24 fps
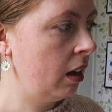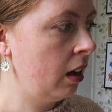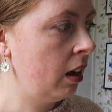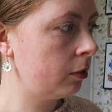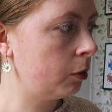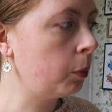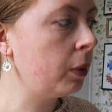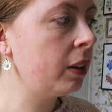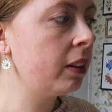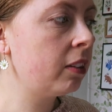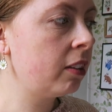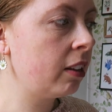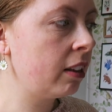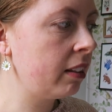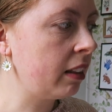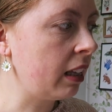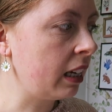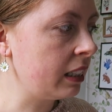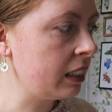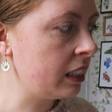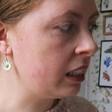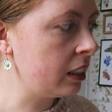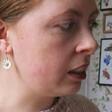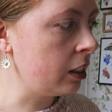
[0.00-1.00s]
The one thing that
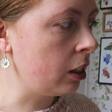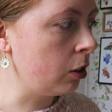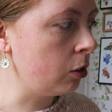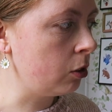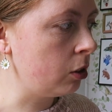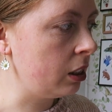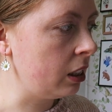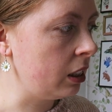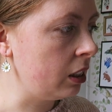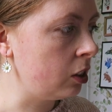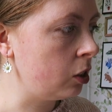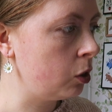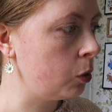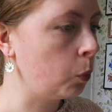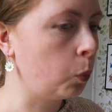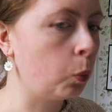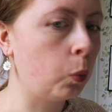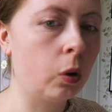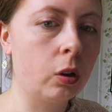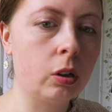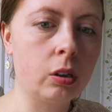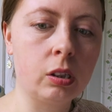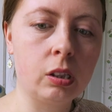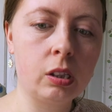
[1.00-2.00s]
I did notice
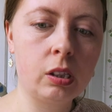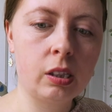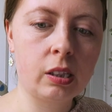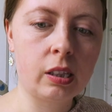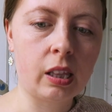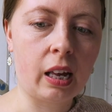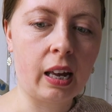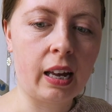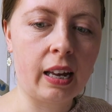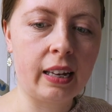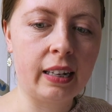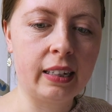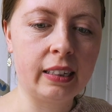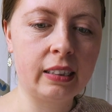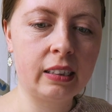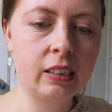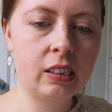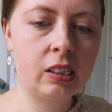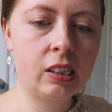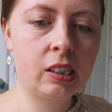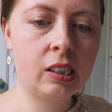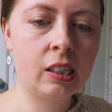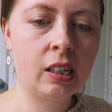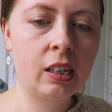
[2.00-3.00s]
was
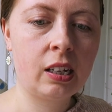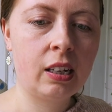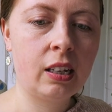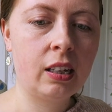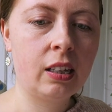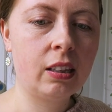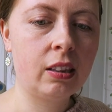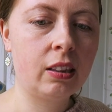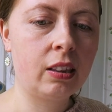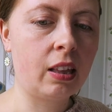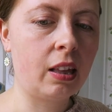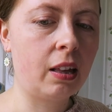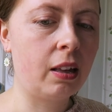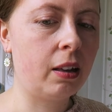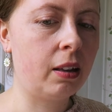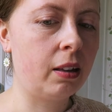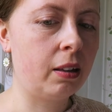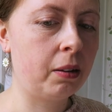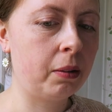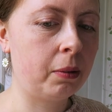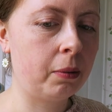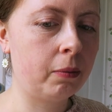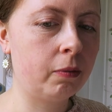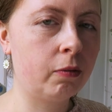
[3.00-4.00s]
that
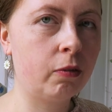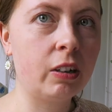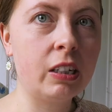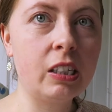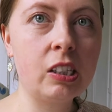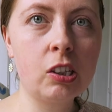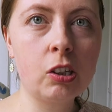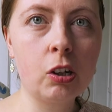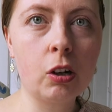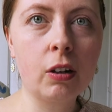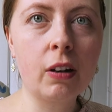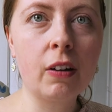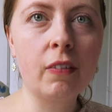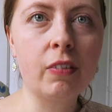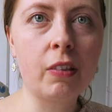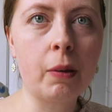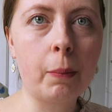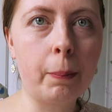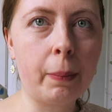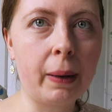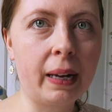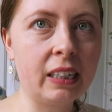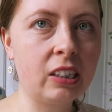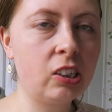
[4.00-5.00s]
the restock of the
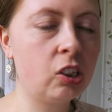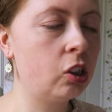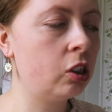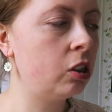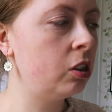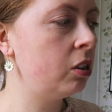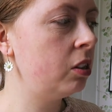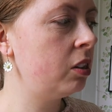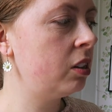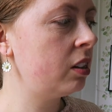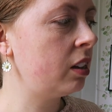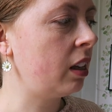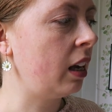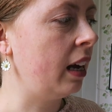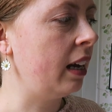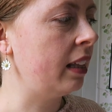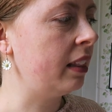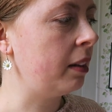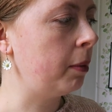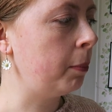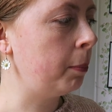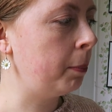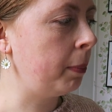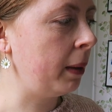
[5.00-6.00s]
badgers
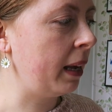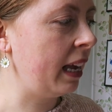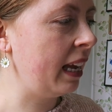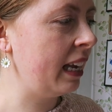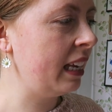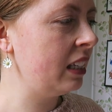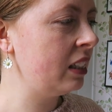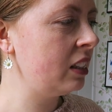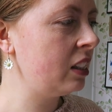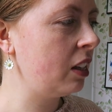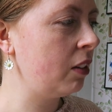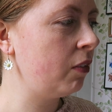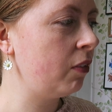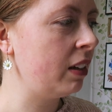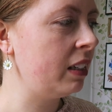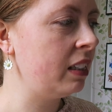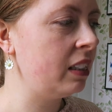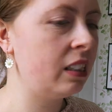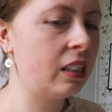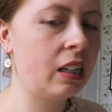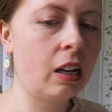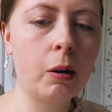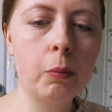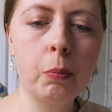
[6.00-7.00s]
and the bears have
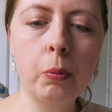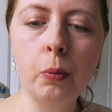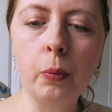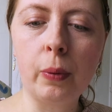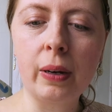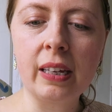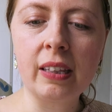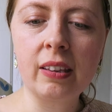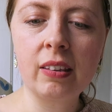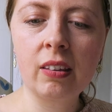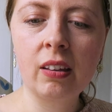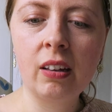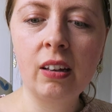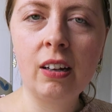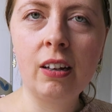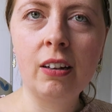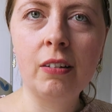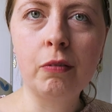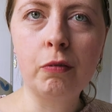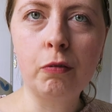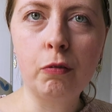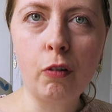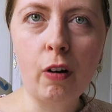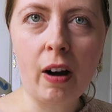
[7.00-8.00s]
ended up with
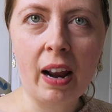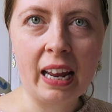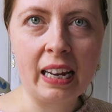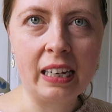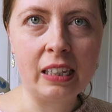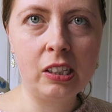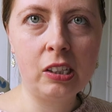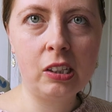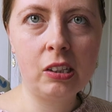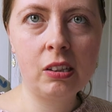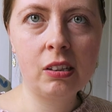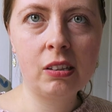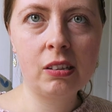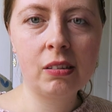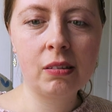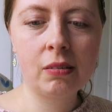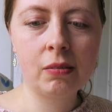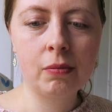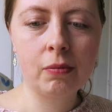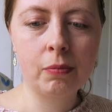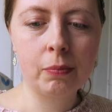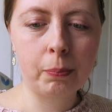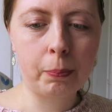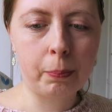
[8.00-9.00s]
red
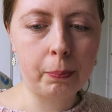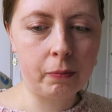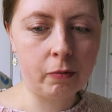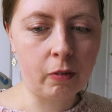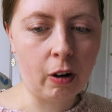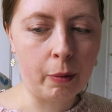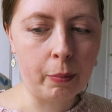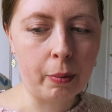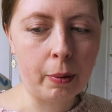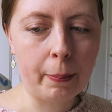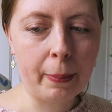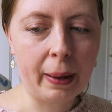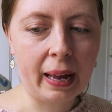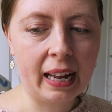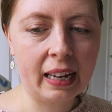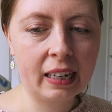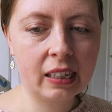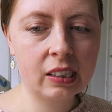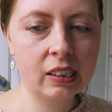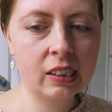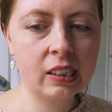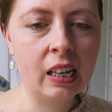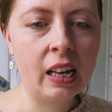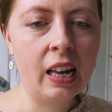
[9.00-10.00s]
rubber
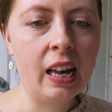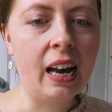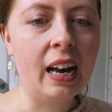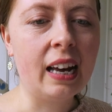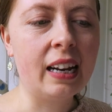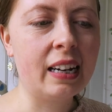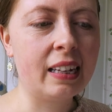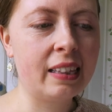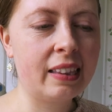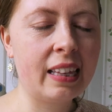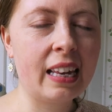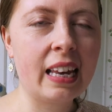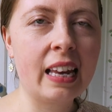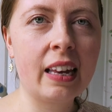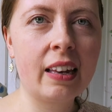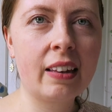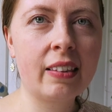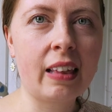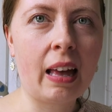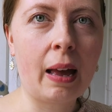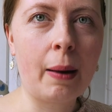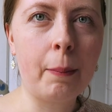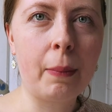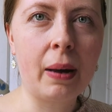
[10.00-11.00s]
backs, and I think
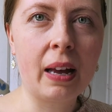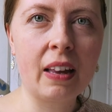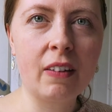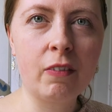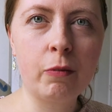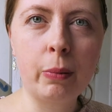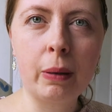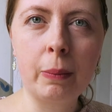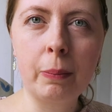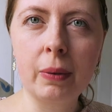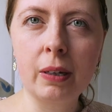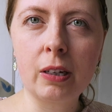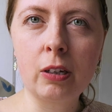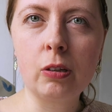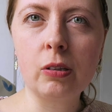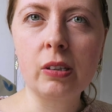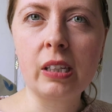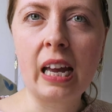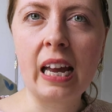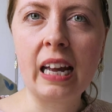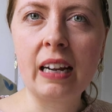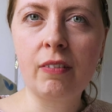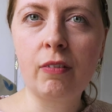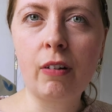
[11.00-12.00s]
that might have been
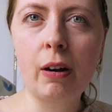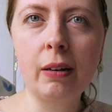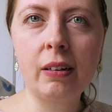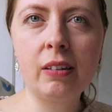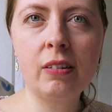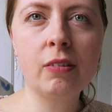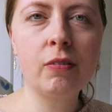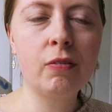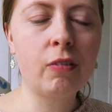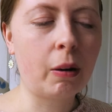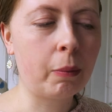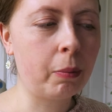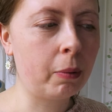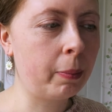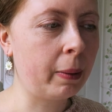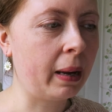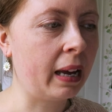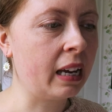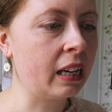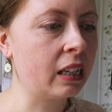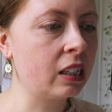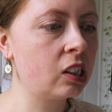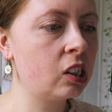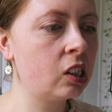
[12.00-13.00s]
because I had red rubber
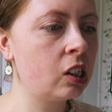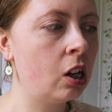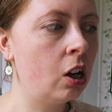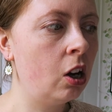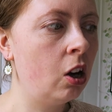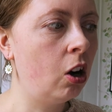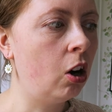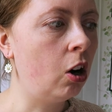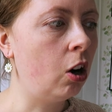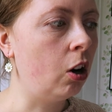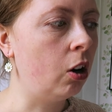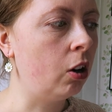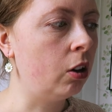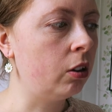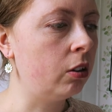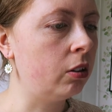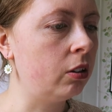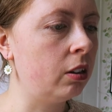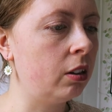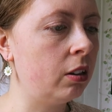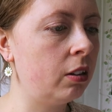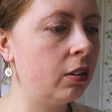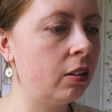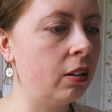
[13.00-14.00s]
backs
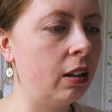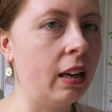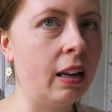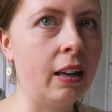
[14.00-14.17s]
on